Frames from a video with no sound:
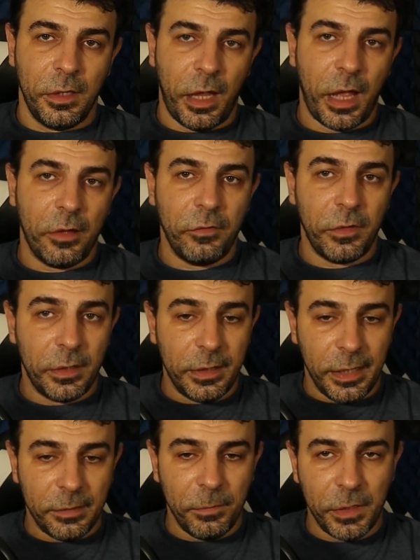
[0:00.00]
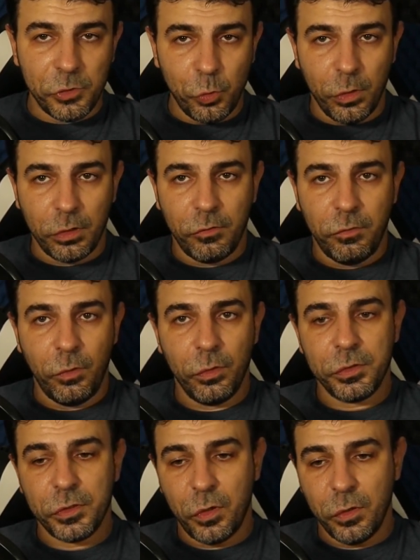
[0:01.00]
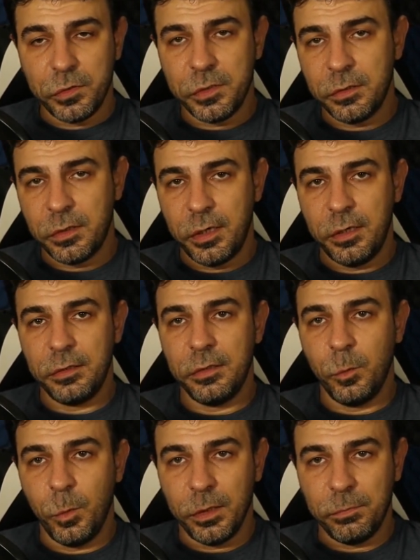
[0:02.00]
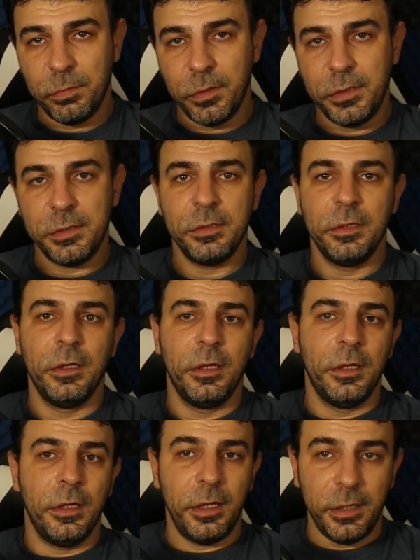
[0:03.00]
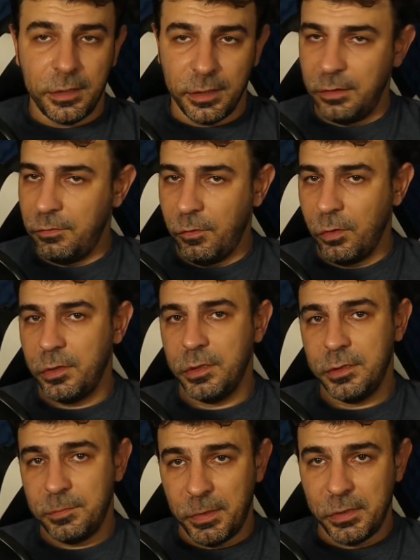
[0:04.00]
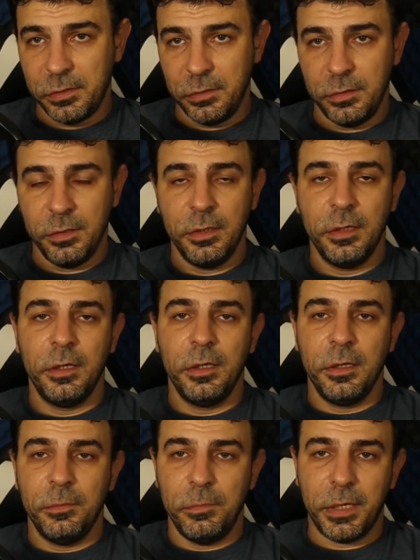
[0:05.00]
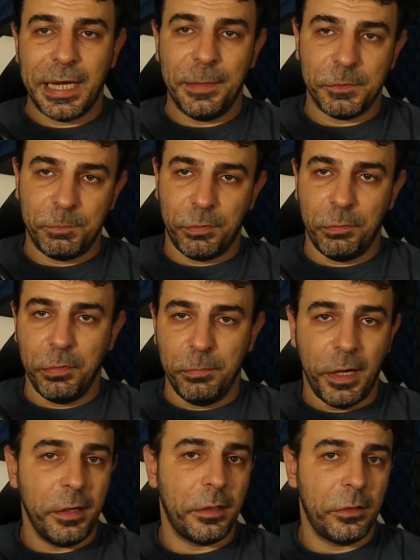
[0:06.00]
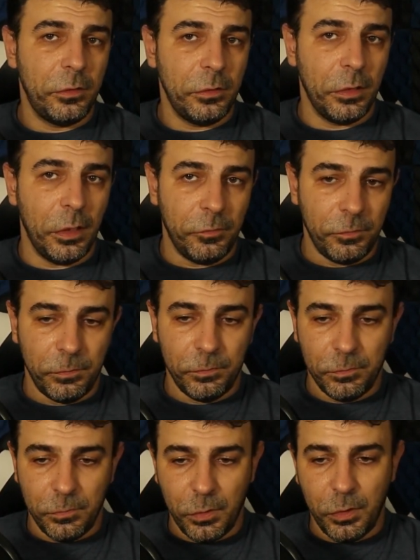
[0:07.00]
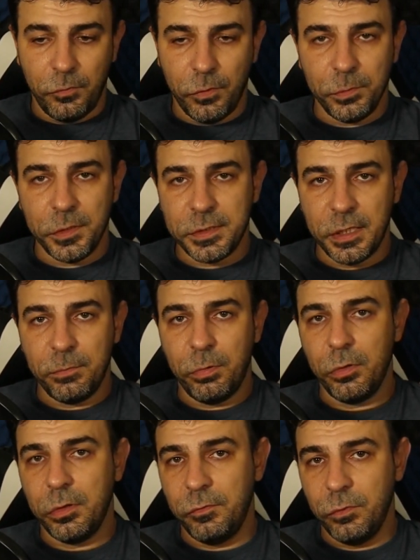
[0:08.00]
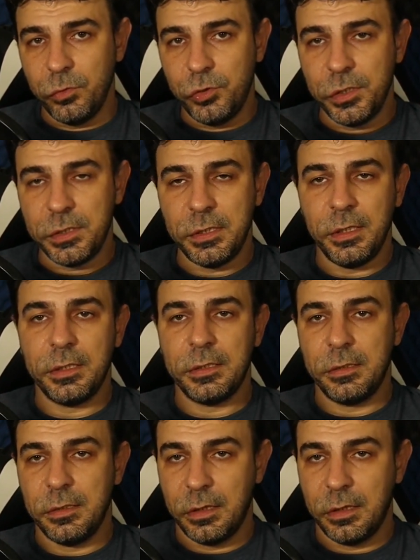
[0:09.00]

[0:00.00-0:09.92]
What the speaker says: having that much workforce concentrated in one place, in California especially, becomes problematic from the standpoint of logistics,